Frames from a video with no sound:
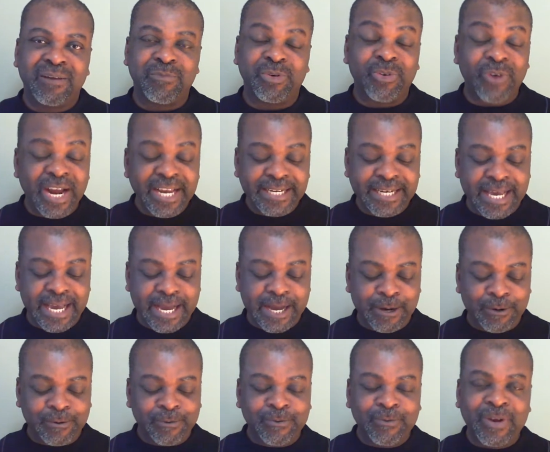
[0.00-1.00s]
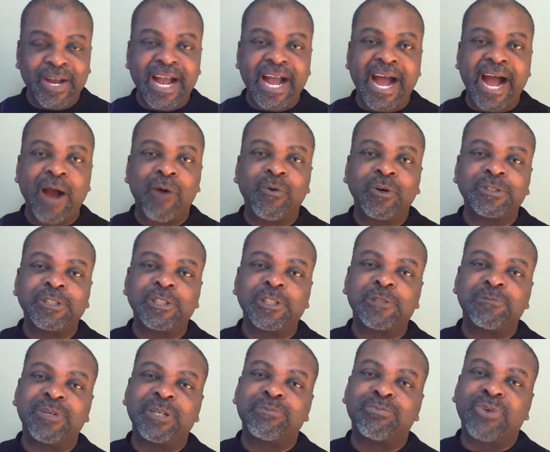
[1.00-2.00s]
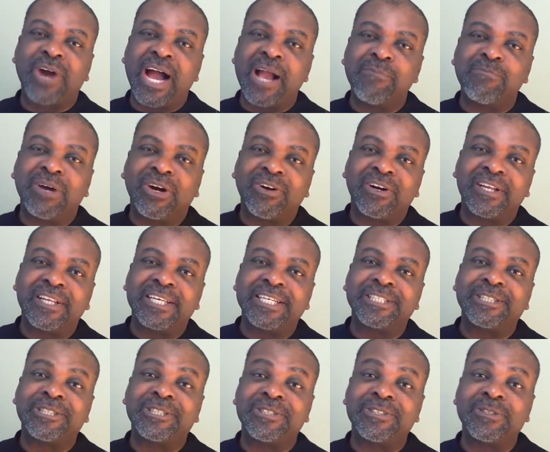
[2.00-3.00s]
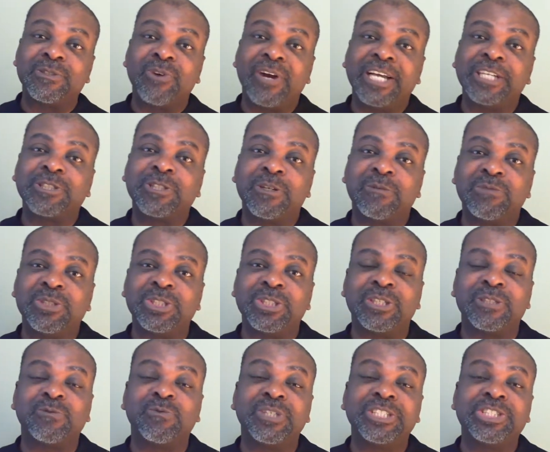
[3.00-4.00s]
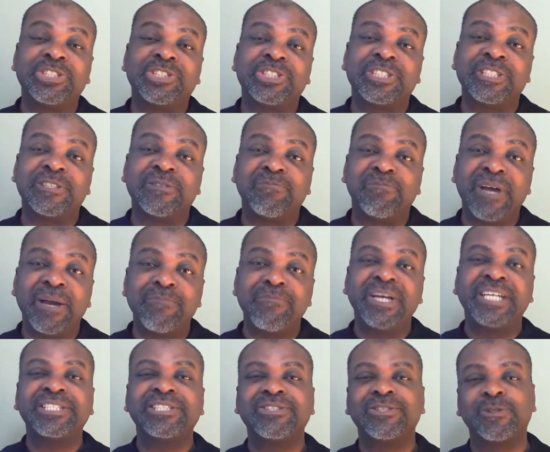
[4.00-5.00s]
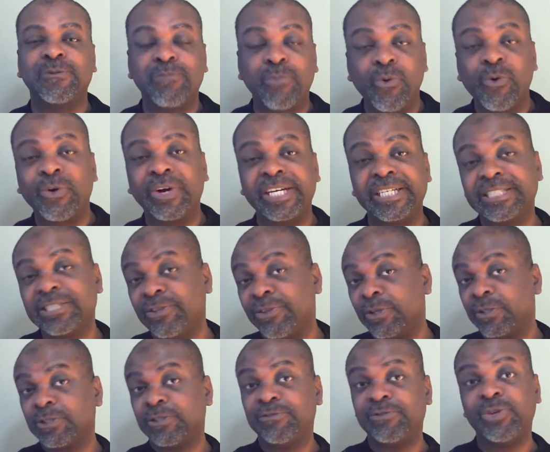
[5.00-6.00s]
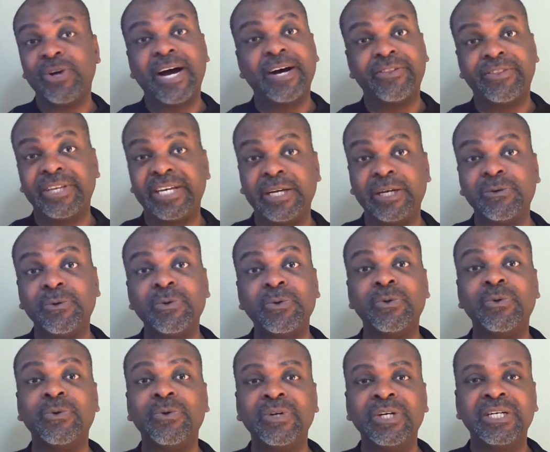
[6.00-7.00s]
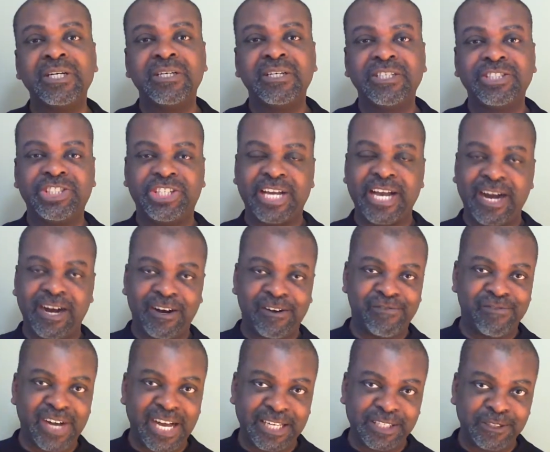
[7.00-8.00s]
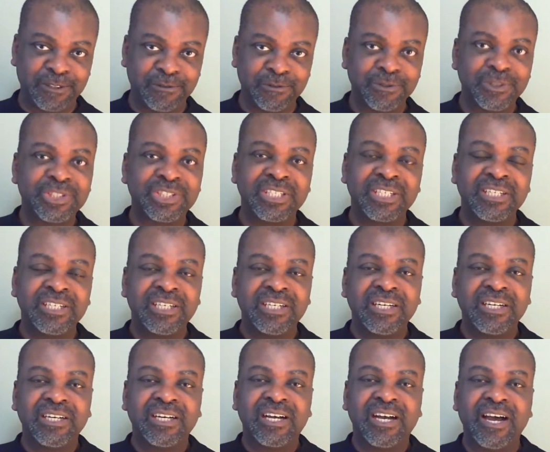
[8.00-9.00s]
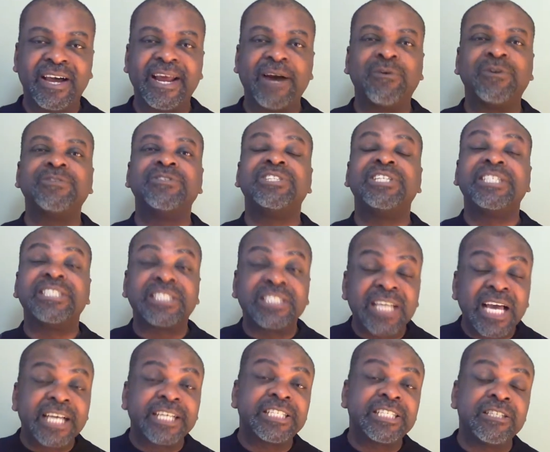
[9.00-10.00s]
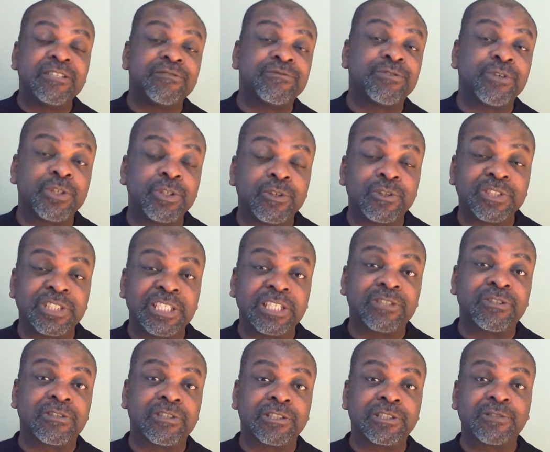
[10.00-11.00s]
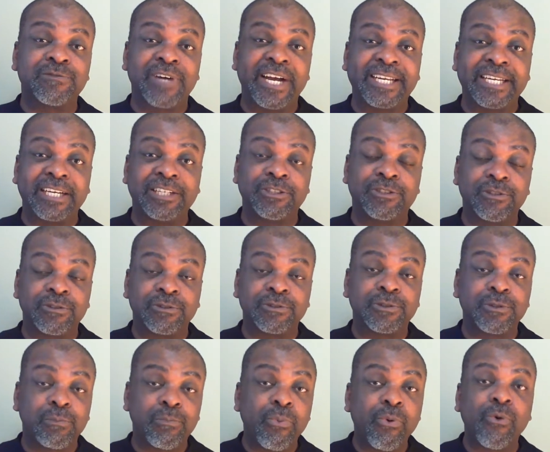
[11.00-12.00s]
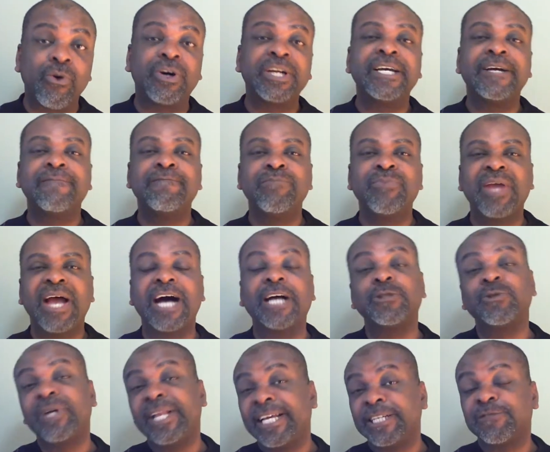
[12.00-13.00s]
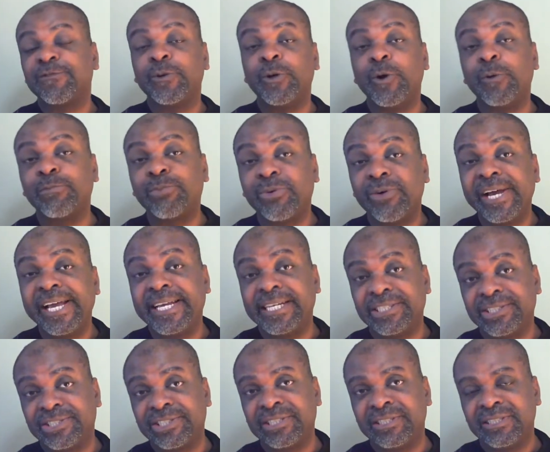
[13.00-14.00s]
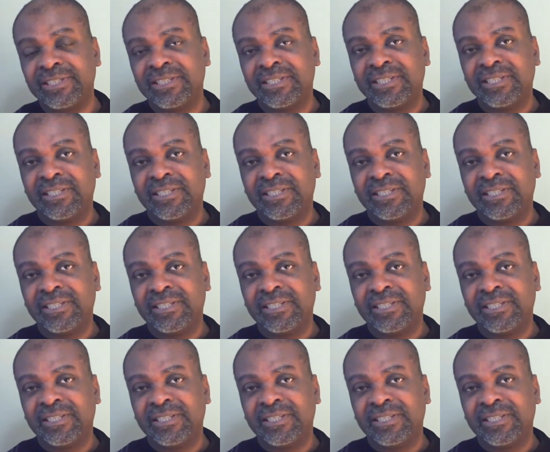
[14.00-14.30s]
But right now, I want to speak primarily to Grace Communion Richardson members, supporters, and those of you out there who share our values. And I want to say thank you for your generous financial support as well as for your prayers